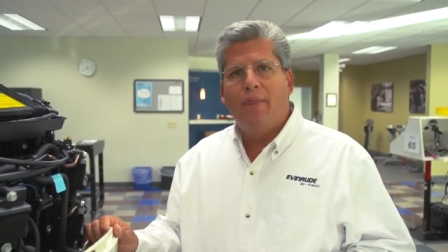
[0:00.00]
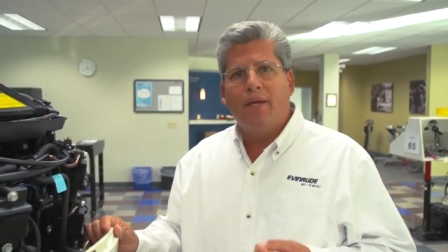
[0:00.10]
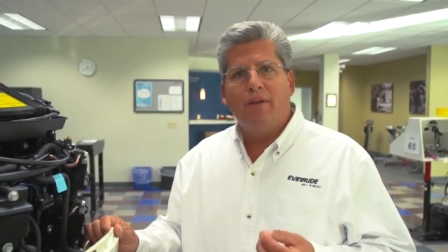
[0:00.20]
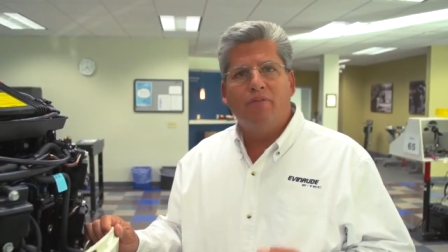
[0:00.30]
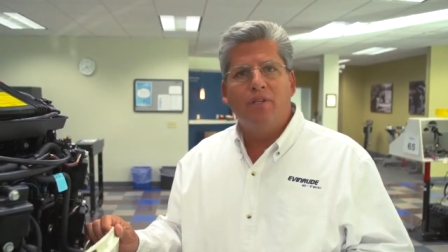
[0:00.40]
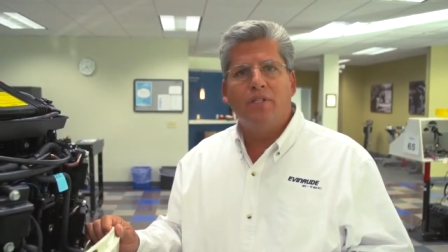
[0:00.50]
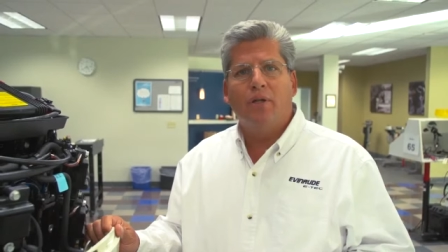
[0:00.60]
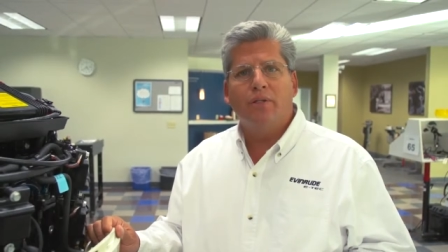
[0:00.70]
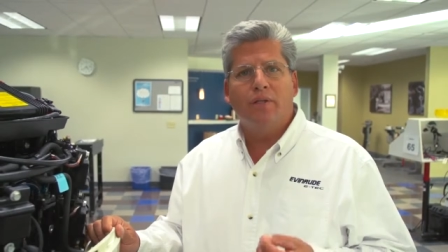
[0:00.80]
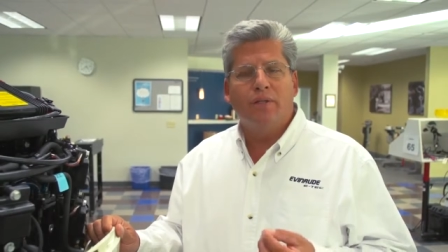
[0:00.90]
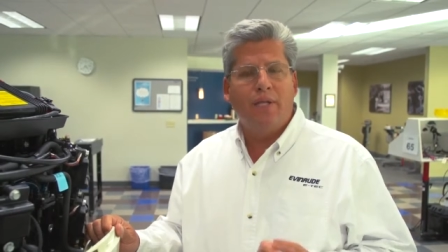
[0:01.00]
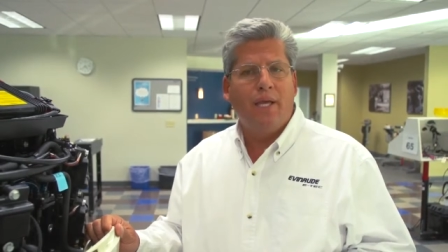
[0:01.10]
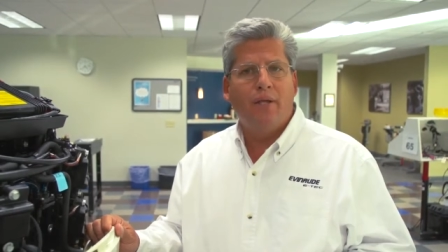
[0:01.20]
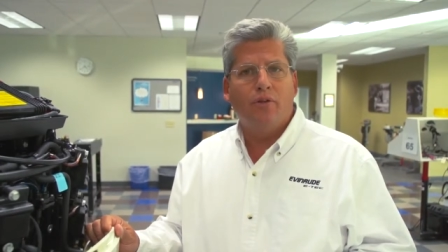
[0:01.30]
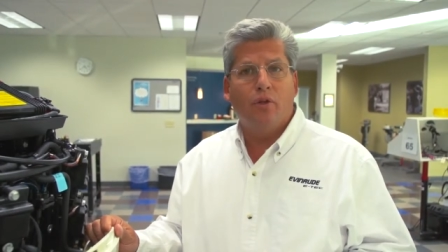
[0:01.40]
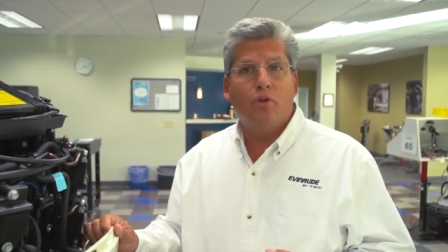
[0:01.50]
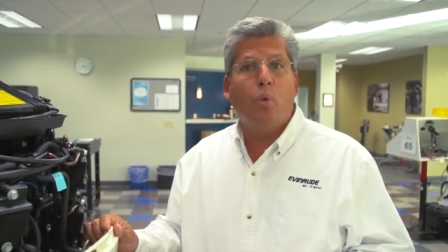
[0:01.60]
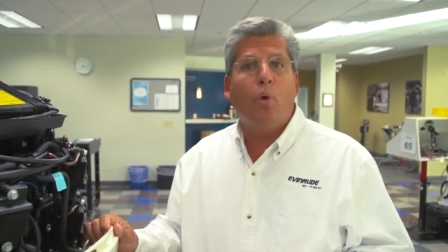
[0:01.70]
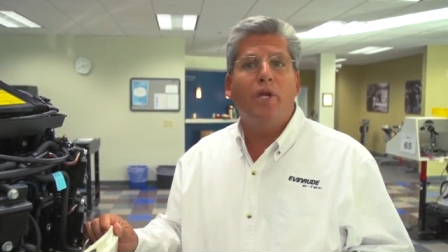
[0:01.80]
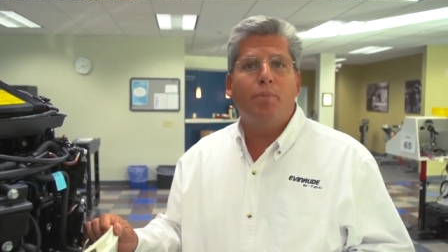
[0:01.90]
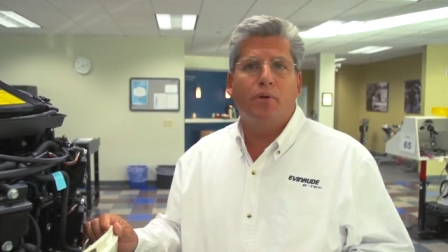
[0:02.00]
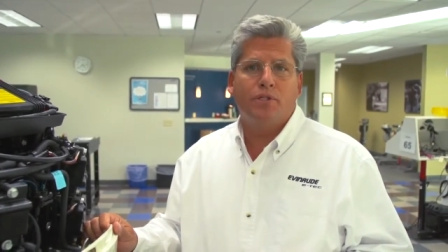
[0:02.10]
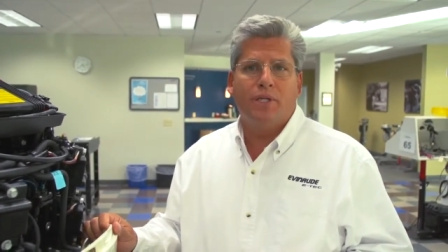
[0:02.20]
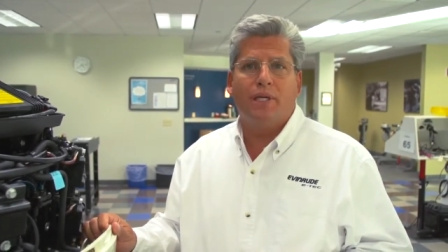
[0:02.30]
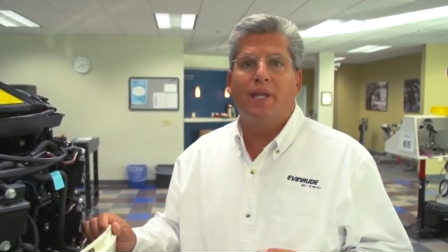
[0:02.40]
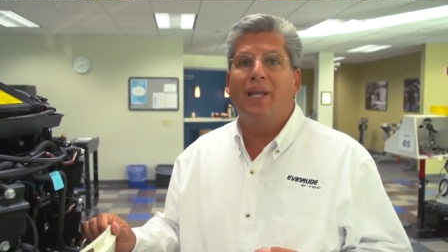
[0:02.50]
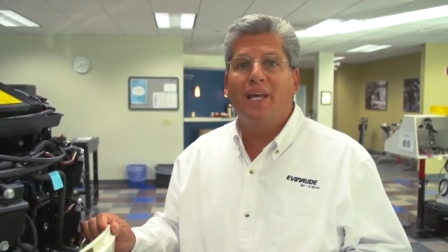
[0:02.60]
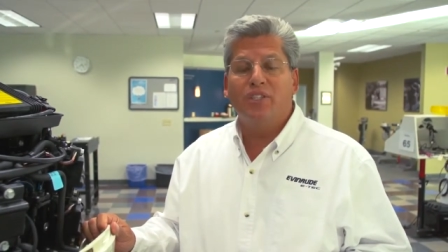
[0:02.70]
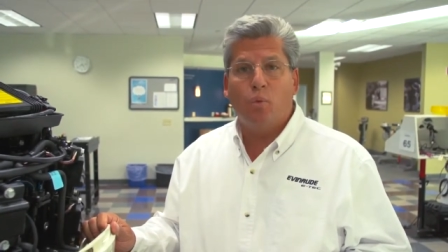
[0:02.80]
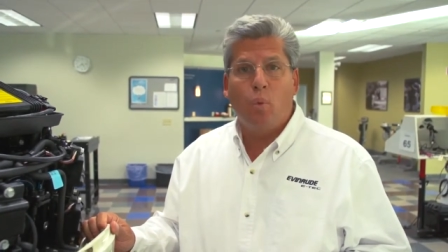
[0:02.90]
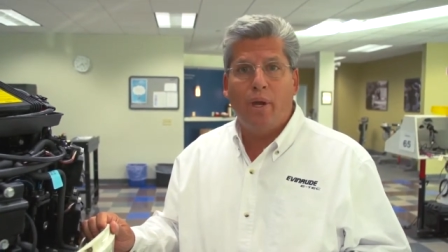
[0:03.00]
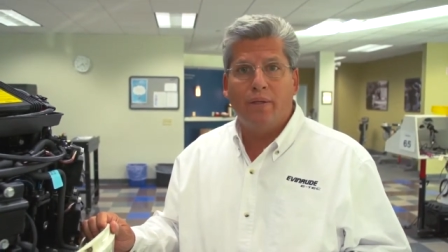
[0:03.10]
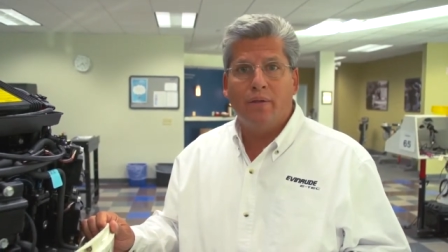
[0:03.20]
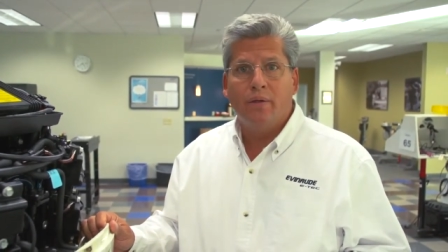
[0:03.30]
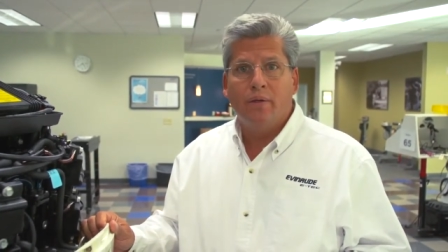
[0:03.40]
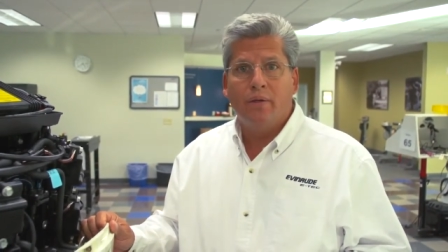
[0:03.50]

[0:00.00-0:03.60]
that can result in 10 to 20% less weight